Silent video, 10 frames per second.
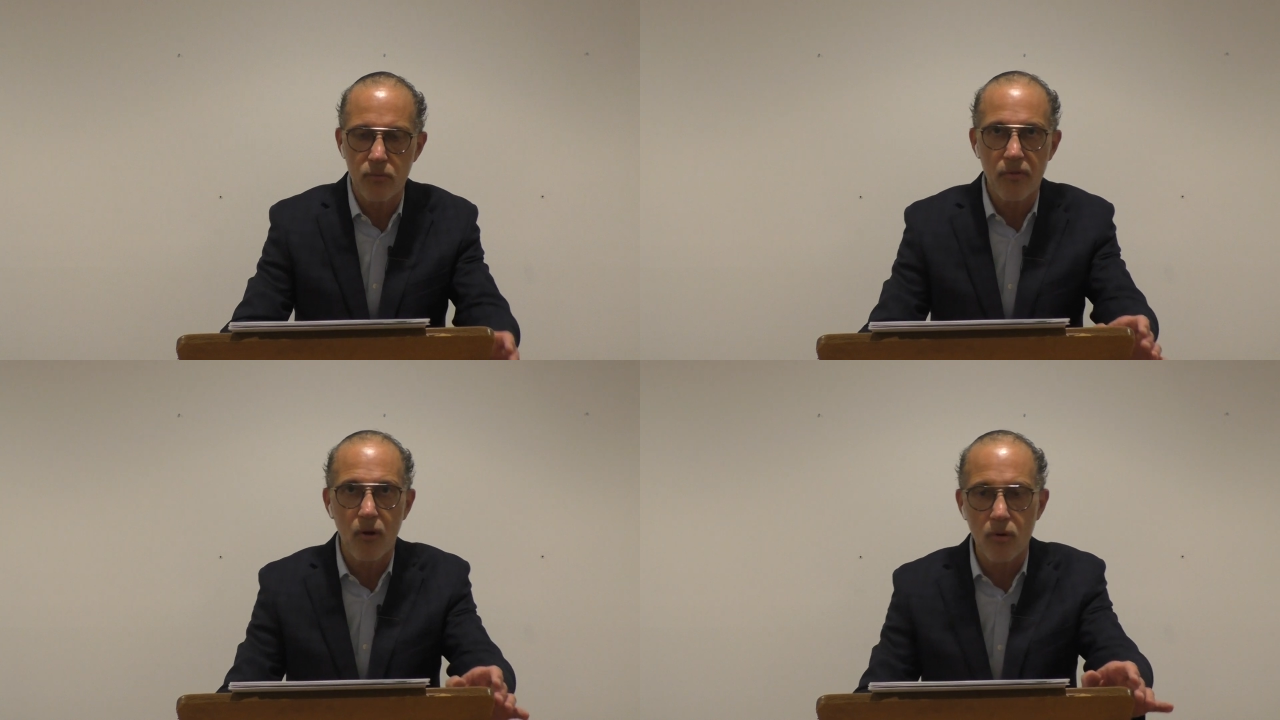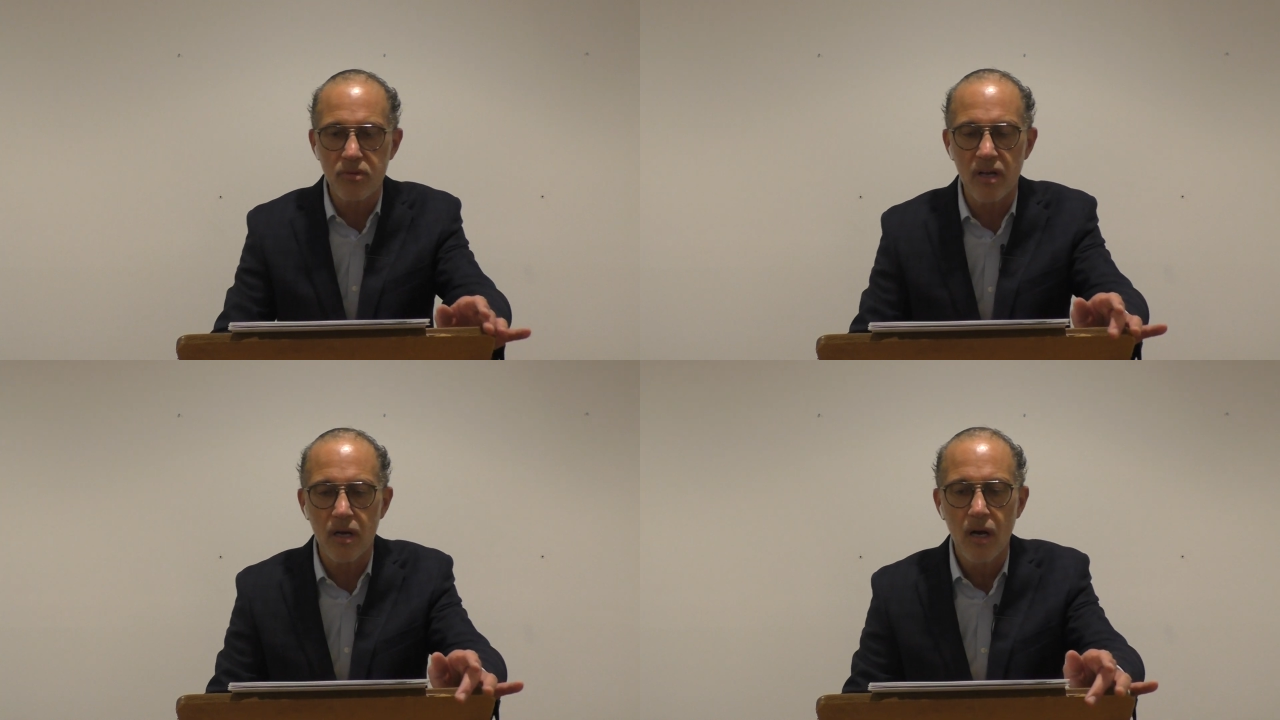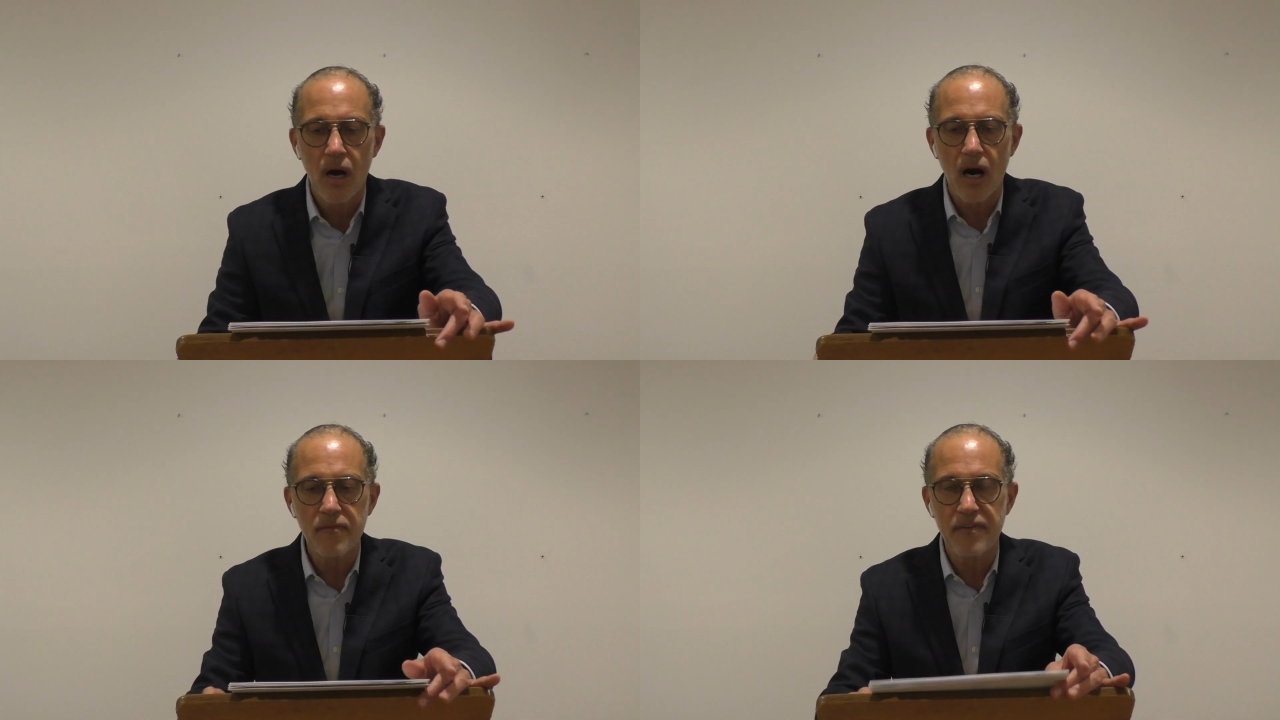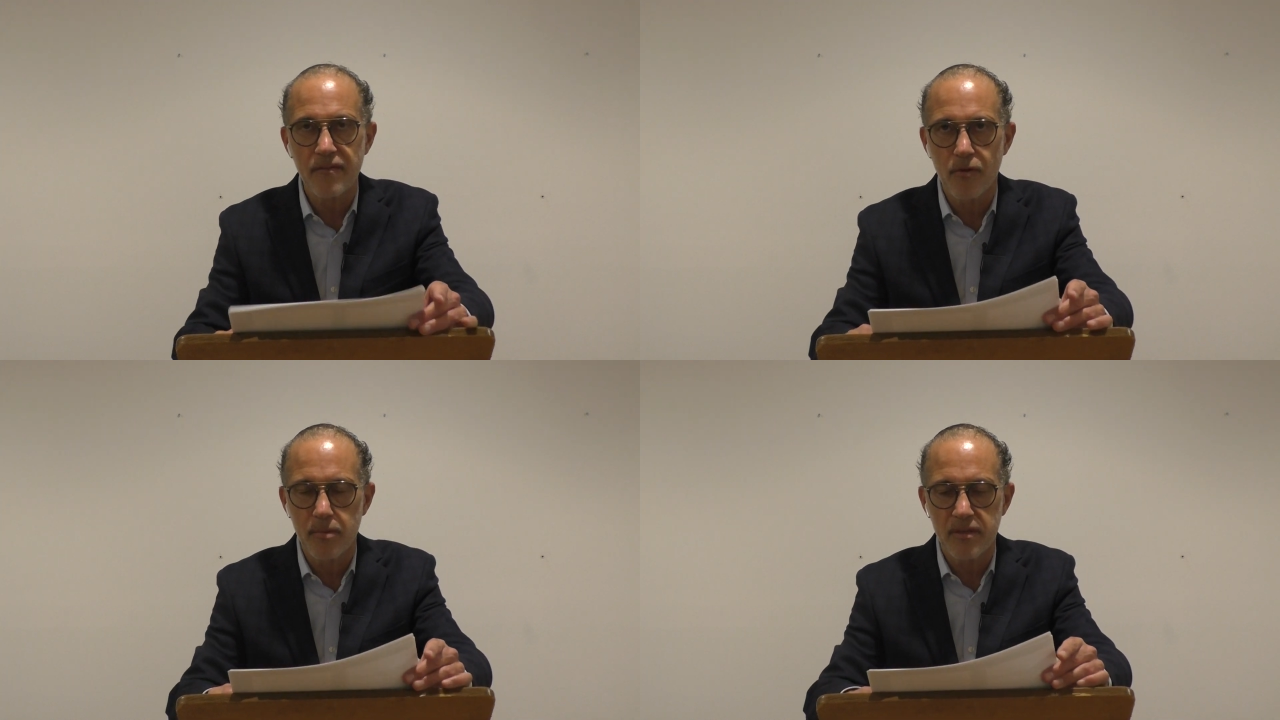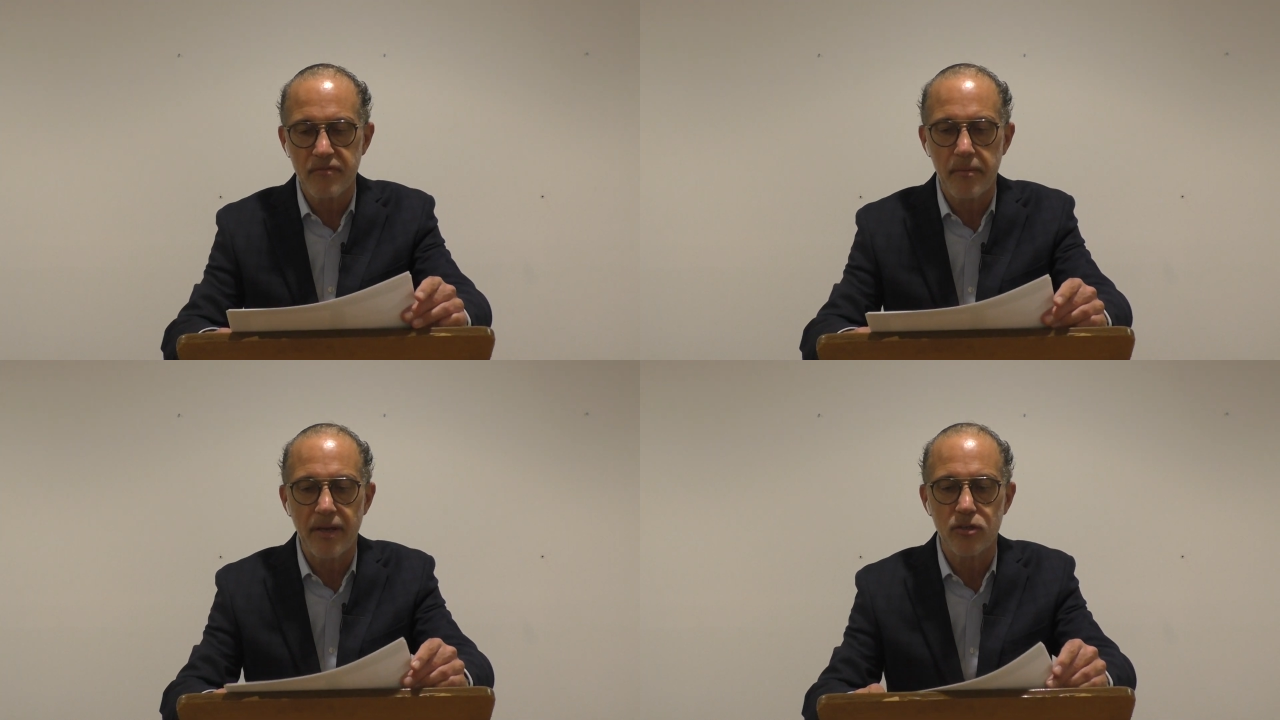withholding unfavorable
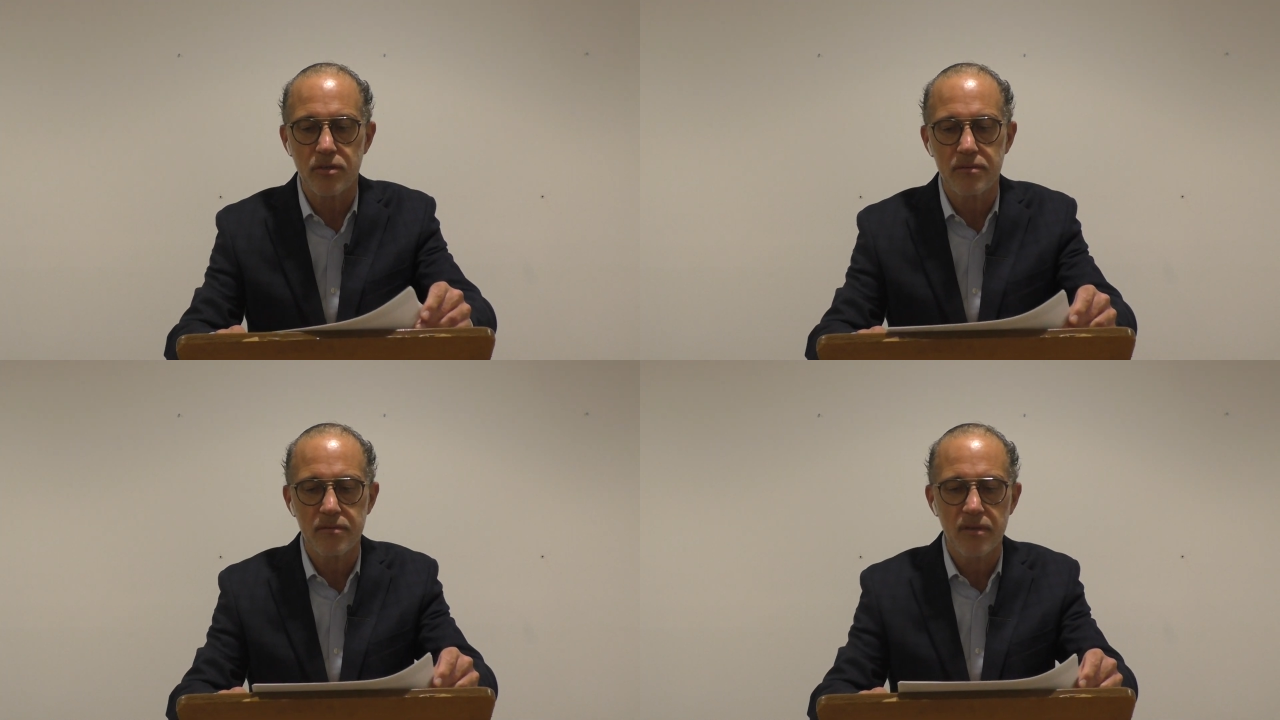information.